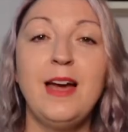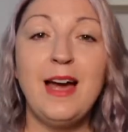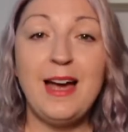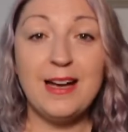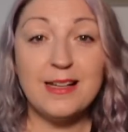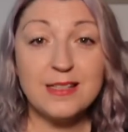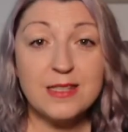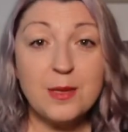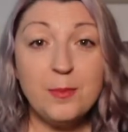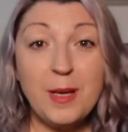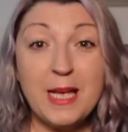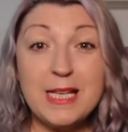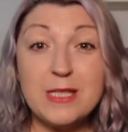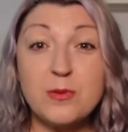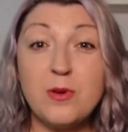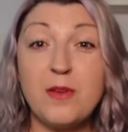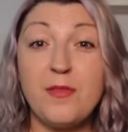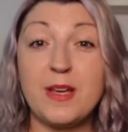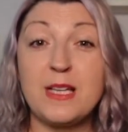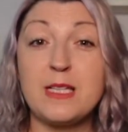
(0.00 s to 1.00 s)
As the
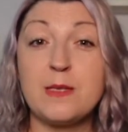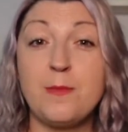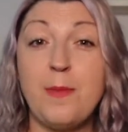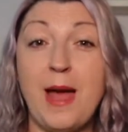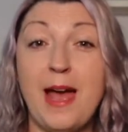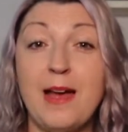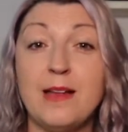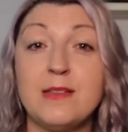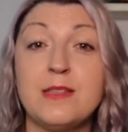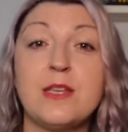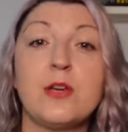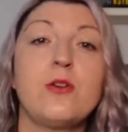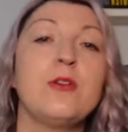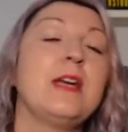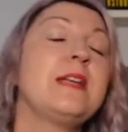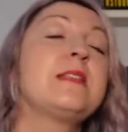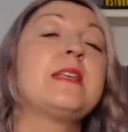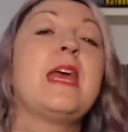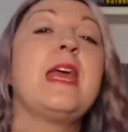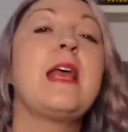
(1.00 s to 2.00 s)
blast wave expands, it
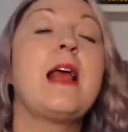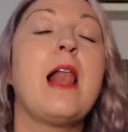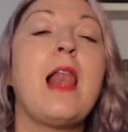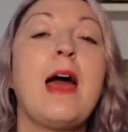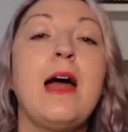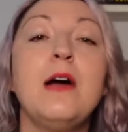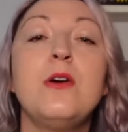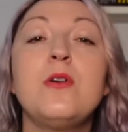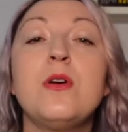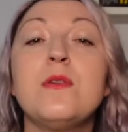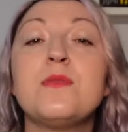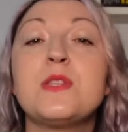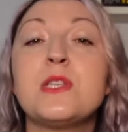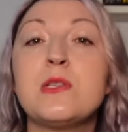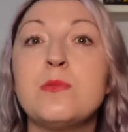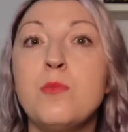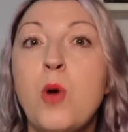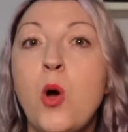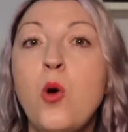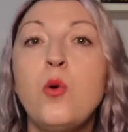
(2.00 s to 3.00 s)
creates a cloud of
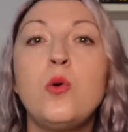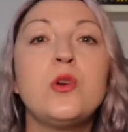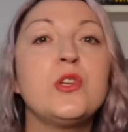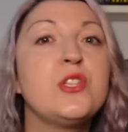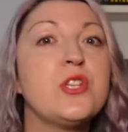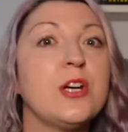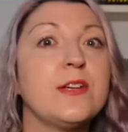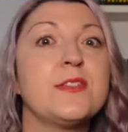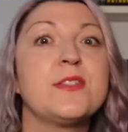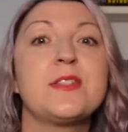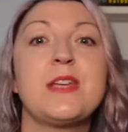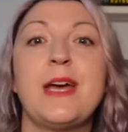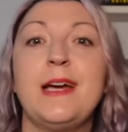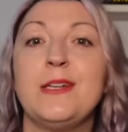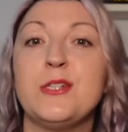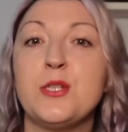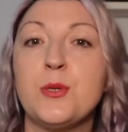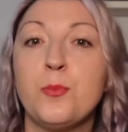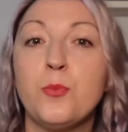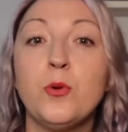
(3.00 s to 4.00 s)
smoke, dust,
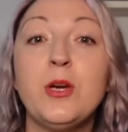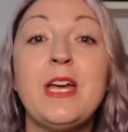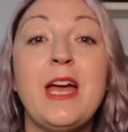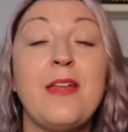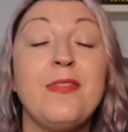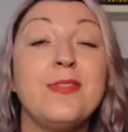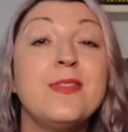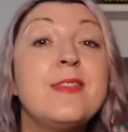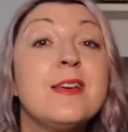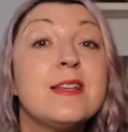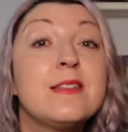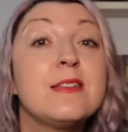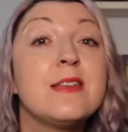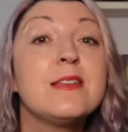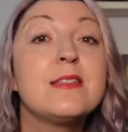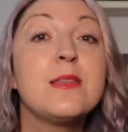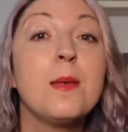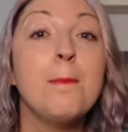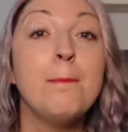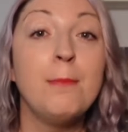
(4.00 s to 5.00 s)
and debris, and this
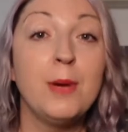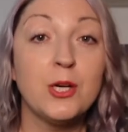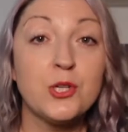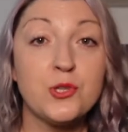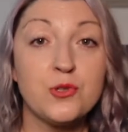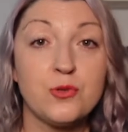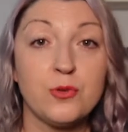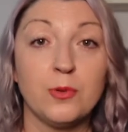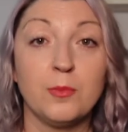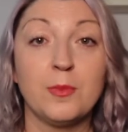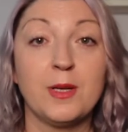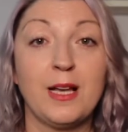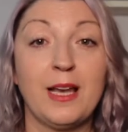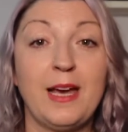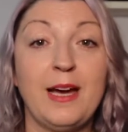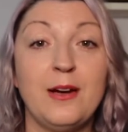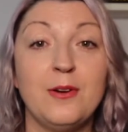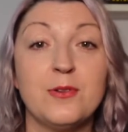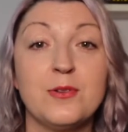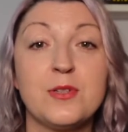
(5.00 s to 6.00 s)
is the mushroom
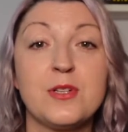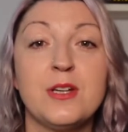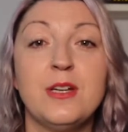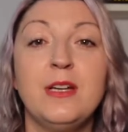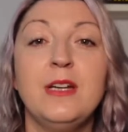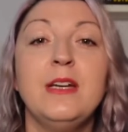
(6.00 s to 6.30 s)
cloud.